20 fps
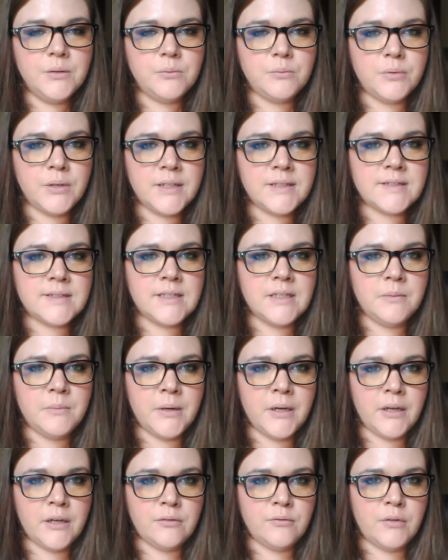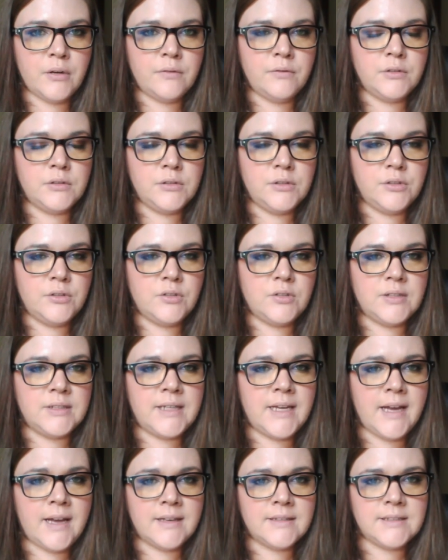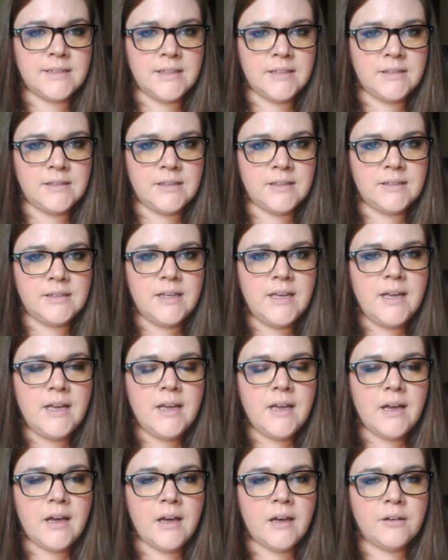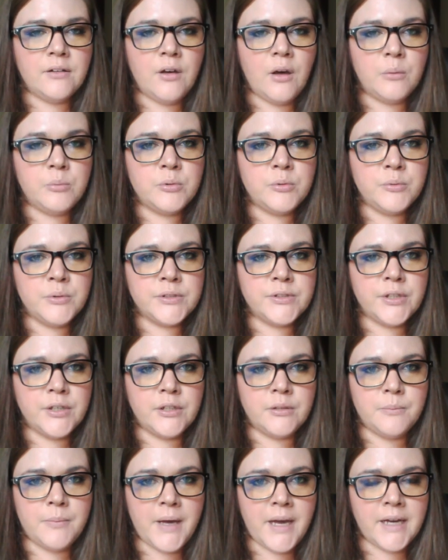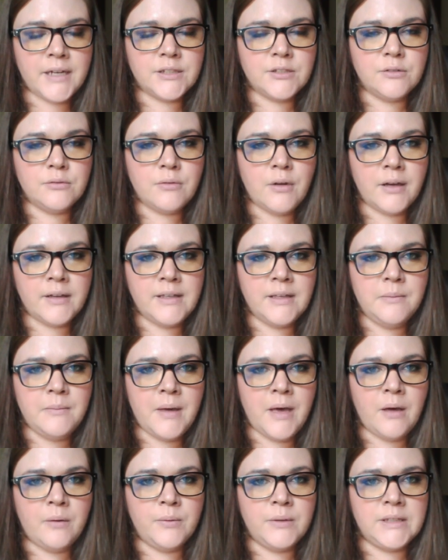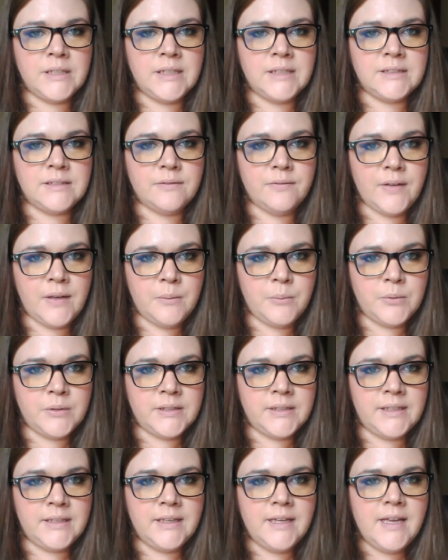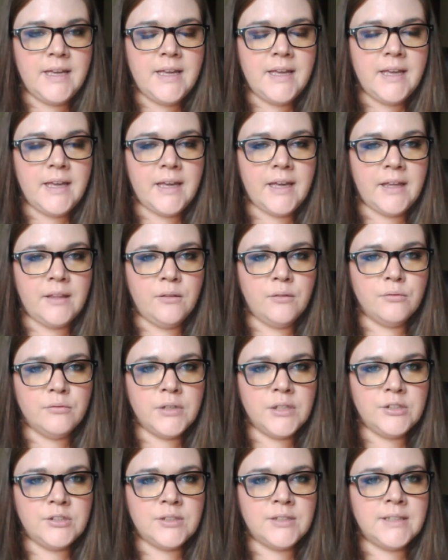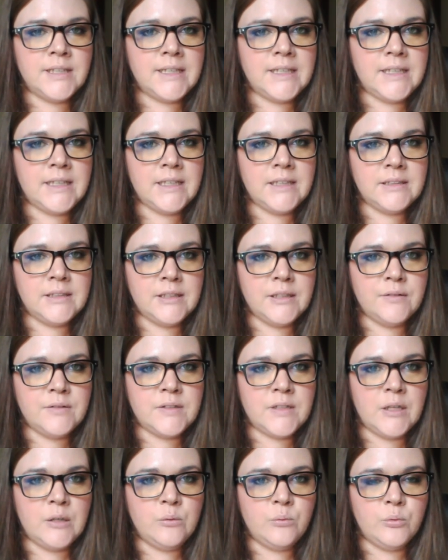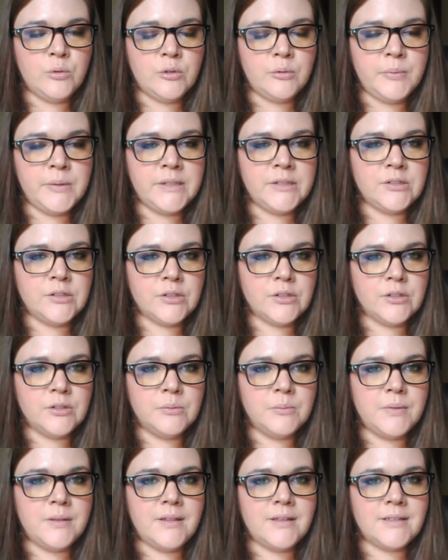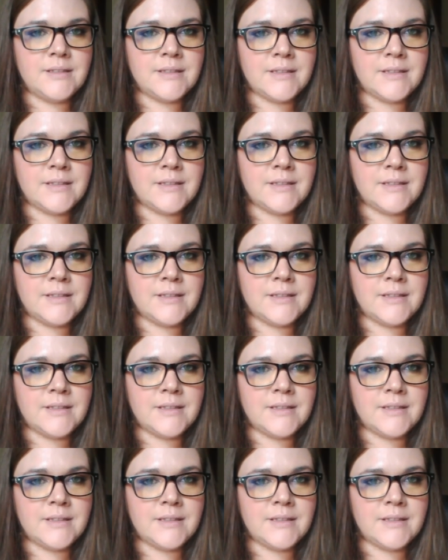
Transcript: Once the American Revolution has ended, Cobb will return back to Rocky Mount with his family, and the region that he lives in will be termed the